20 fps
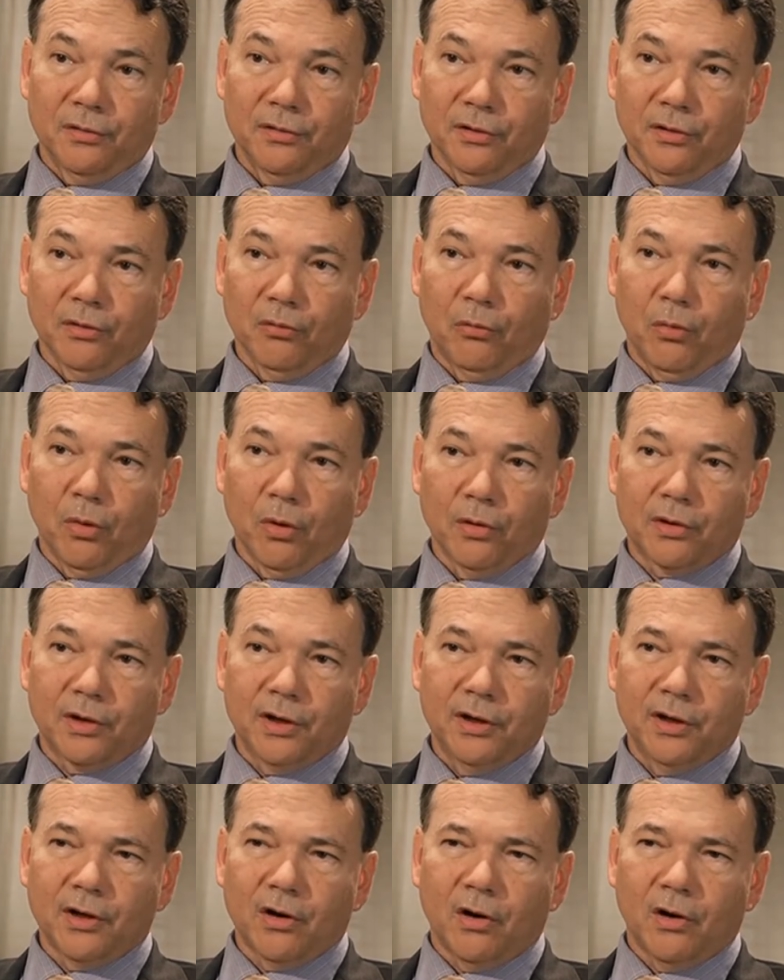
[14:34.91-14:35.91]
They're
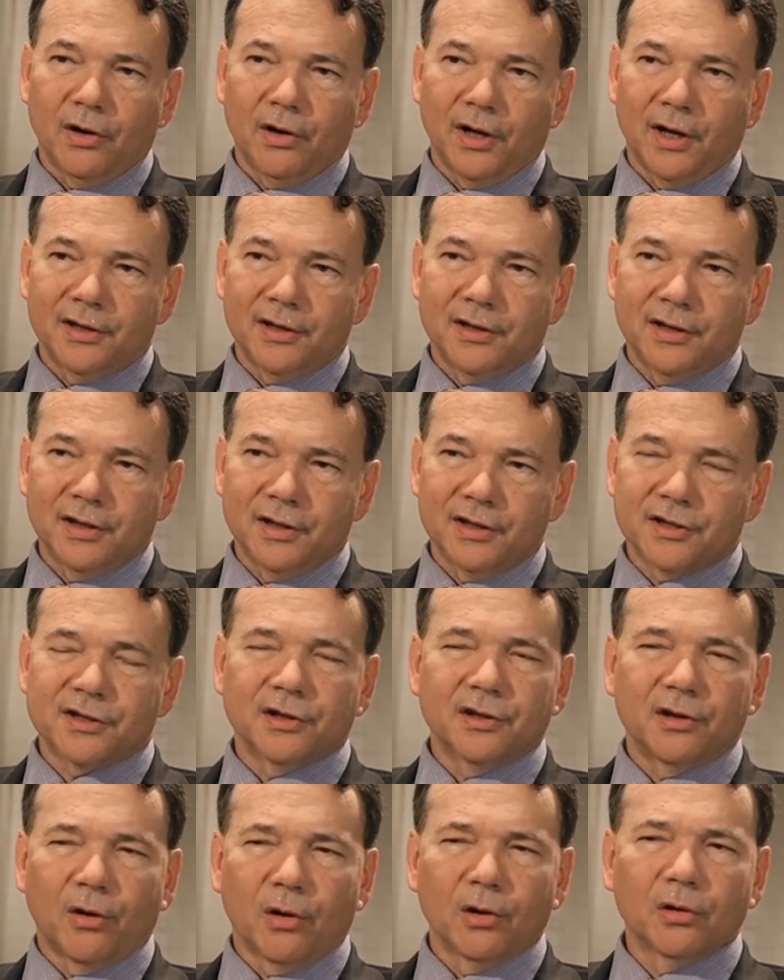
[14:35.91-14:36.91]
working on ideas
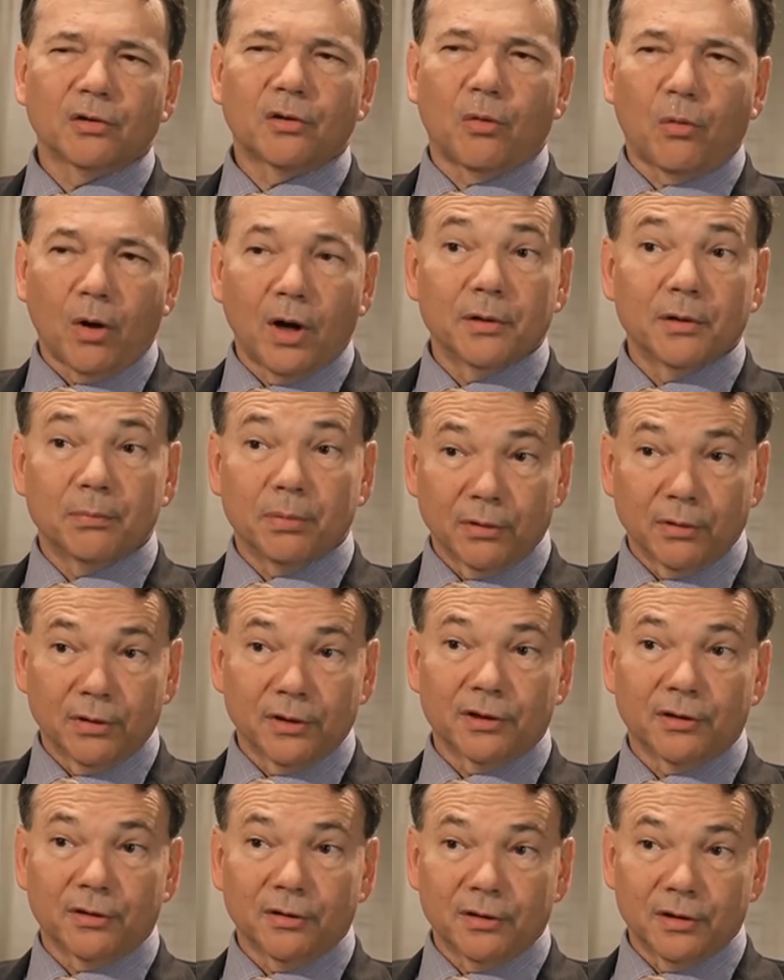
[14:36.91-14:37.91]
that aren't quite
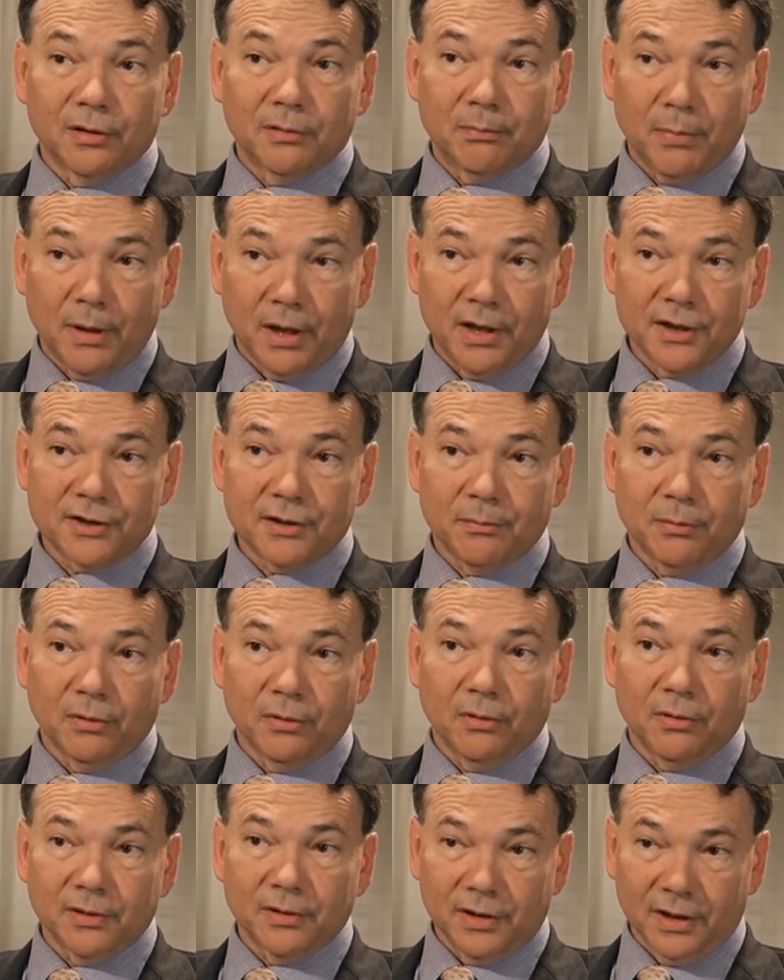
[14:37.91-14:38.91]
politically
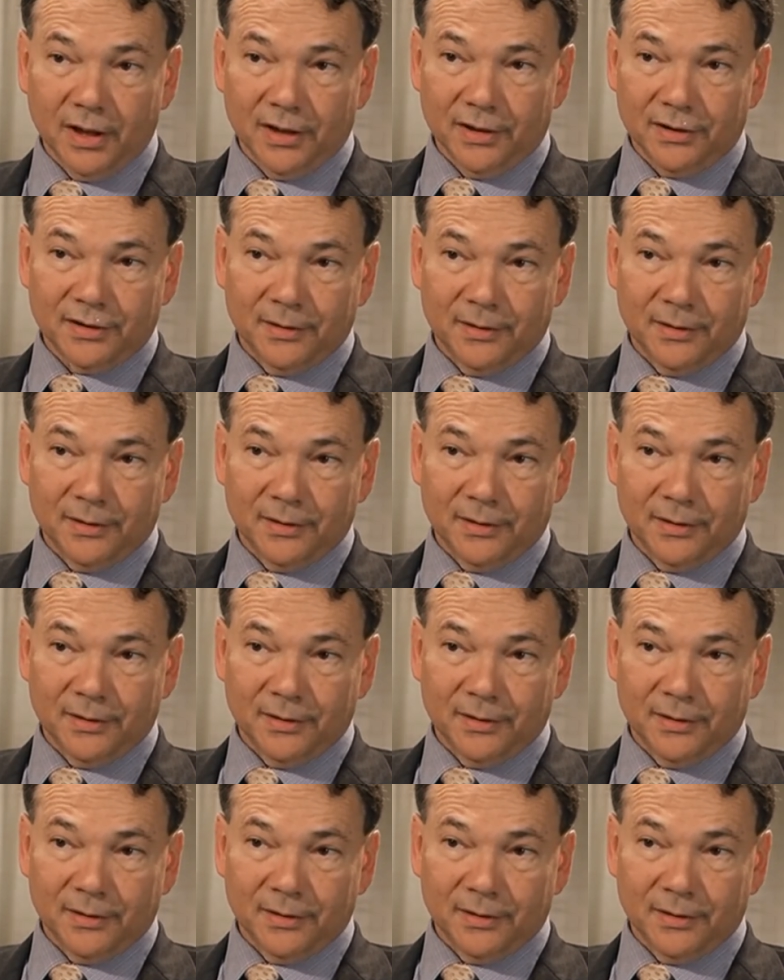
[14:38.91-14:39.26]
possible yet.